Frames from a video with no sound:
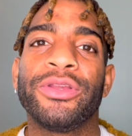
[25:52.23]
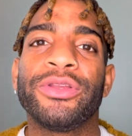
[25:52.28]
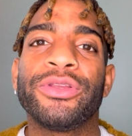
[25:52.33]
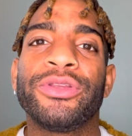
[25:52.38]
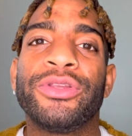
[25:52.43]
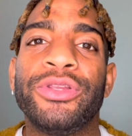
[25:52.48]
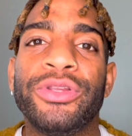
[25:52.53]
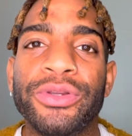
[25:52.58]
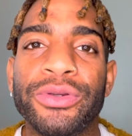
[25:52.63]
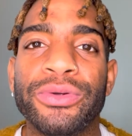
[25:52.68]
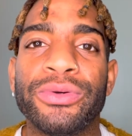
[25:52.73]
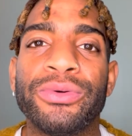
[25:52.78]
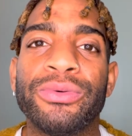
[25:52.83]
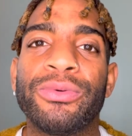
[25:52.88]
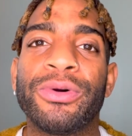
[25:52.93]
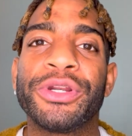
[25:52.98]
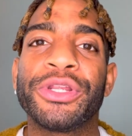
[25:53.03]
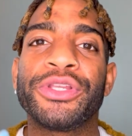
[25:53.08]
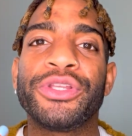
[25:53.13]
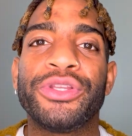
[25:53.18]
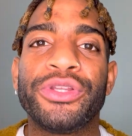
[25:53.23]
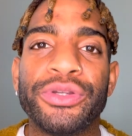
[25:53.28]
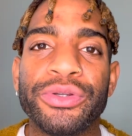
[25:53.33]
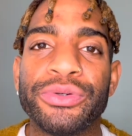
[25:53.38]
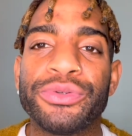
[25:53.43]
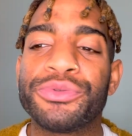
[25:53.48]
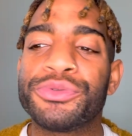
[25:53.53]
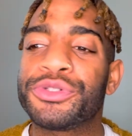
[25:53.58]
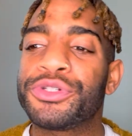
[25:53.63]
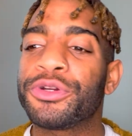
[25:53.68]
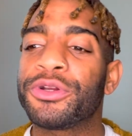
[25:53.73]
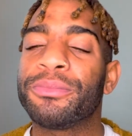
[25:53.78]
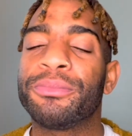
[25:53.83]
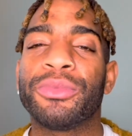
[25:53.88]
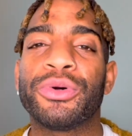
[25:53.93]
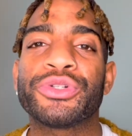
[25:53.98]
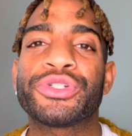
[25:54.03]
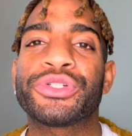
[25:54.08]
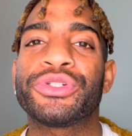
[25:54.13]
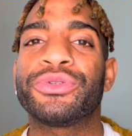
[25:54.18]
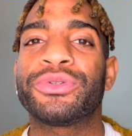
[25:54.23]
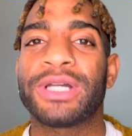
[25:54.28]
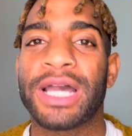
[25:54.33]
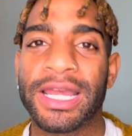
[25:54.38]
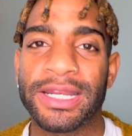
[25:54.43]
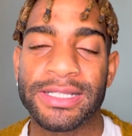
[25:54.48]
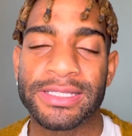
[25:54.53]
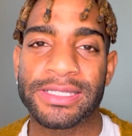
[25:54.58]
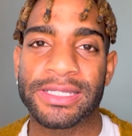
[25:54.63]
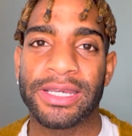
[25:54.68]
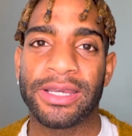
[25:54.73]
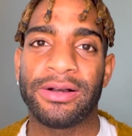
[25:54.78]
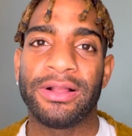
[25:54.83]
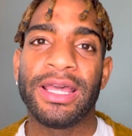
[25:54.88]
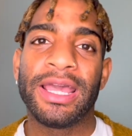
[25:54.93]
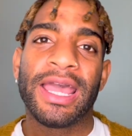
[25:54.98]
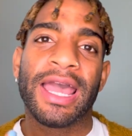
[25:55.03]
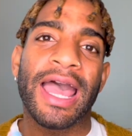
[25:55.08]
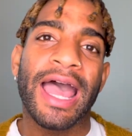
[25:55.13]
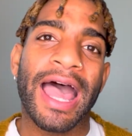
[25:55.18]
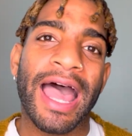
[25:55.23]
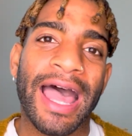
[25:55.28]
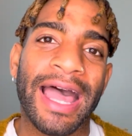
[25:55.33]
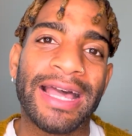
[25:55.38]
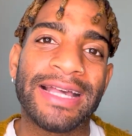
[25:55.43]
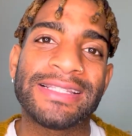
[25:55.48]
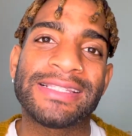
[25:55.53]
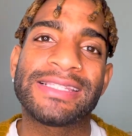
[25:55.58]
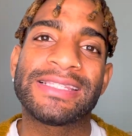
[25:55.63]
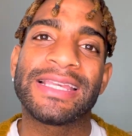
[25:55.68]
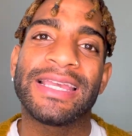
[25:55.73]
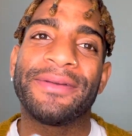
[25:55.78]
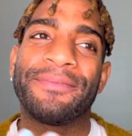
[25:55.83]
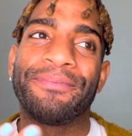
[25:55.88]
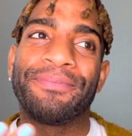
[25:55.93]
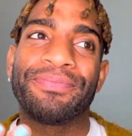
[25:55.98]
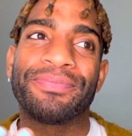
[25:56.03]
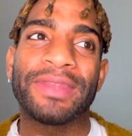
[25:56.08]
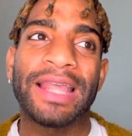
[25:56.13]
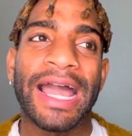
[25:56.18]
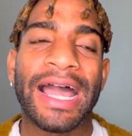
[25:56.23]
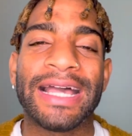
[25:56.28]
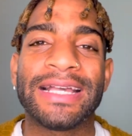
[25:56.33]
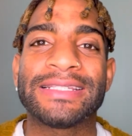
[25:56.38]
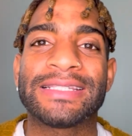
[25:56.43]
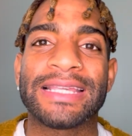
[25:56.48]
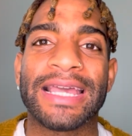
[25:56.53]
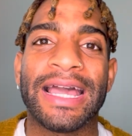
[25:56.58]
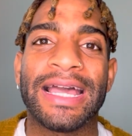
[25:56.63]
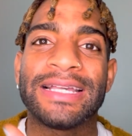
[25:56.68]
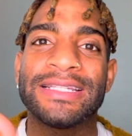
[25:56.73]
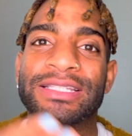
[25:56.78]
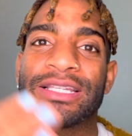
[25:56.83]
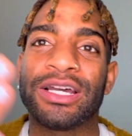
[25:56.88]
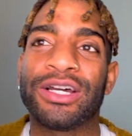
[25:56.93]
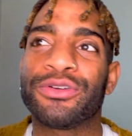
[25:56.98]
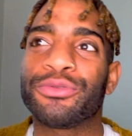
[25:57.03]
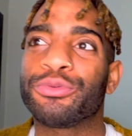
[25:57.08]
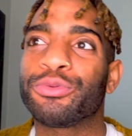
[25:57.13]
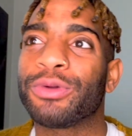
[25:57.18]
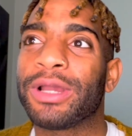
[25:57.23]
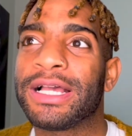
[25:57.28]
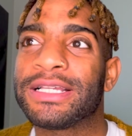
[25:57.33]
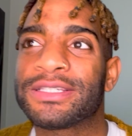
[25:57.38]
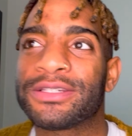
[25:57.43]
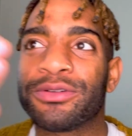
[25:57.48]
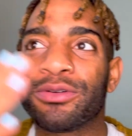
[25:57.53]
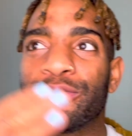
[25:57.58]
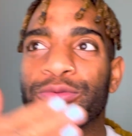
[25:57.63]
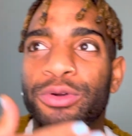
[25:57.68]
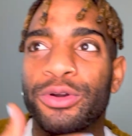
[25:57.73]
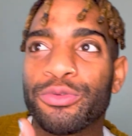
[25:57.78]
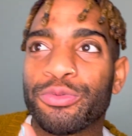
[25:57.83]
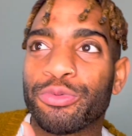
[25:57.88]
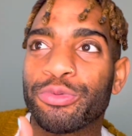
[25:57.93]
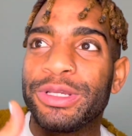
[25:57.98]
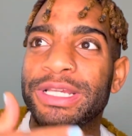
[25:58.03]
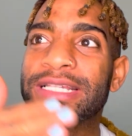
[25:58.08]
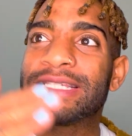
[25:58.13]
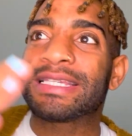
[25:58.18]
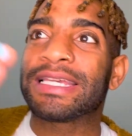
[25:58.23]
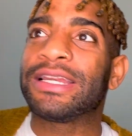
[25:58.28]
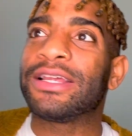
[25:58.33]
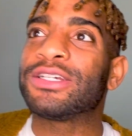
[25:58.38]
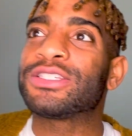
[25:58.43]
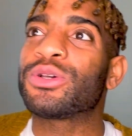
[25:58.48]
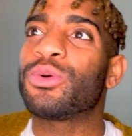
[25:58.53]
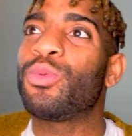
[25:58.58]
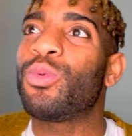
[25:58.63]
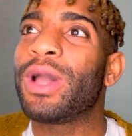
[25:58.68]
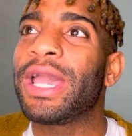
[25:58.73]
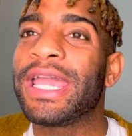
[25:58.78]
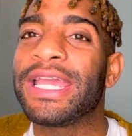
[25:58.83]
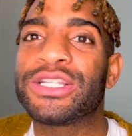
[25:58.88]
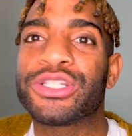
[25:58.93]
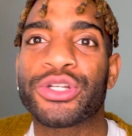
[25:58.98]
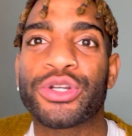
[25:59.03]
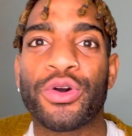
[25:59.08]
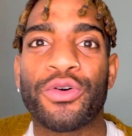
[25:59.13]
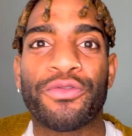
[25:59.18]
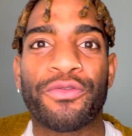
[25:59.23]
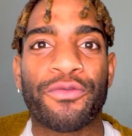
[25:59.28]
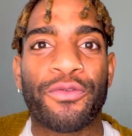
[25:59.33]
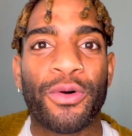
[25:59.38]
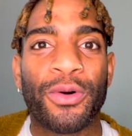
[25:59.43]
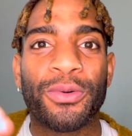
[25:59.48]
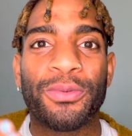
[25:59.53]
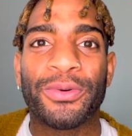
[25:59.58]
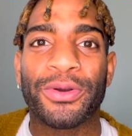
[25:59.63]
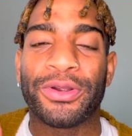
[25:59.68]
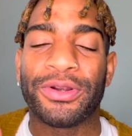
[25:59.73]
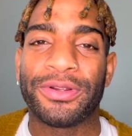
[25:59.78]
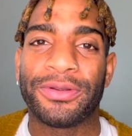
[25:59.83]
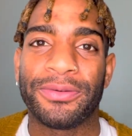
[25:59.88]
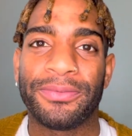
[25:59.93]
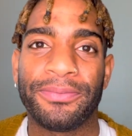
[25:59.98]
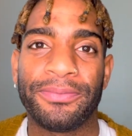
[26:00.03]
You want to use your emotional guidance scale as a reason, as a way to go forward.